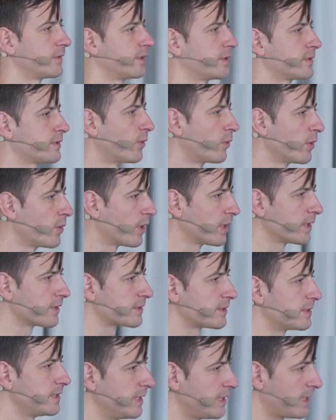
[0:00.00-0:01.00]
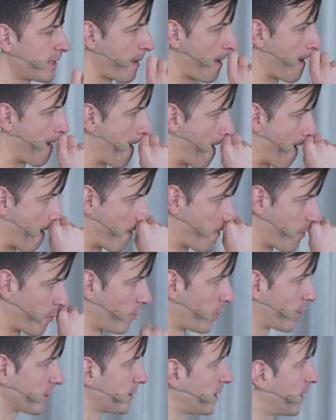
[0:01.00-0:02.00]
So we want to see
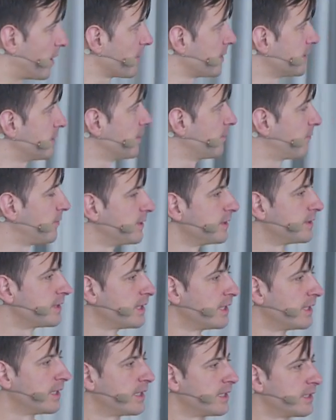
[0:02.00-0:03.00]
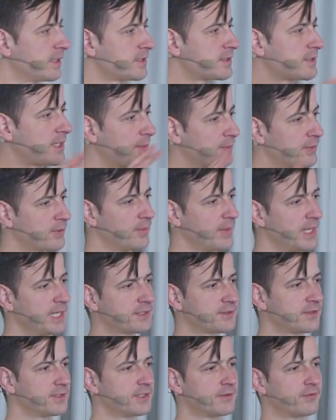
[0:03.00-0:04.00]
what are the different
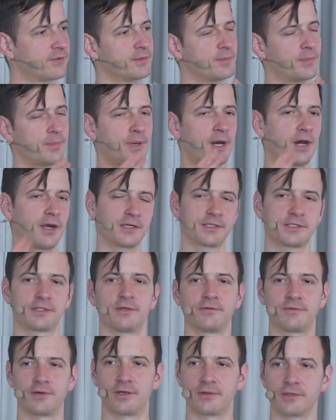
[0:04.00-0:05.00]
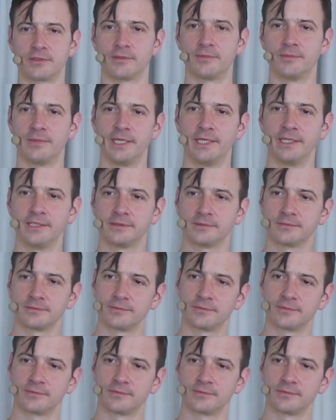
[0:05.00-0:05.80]
subdomains, the different parts of our domain,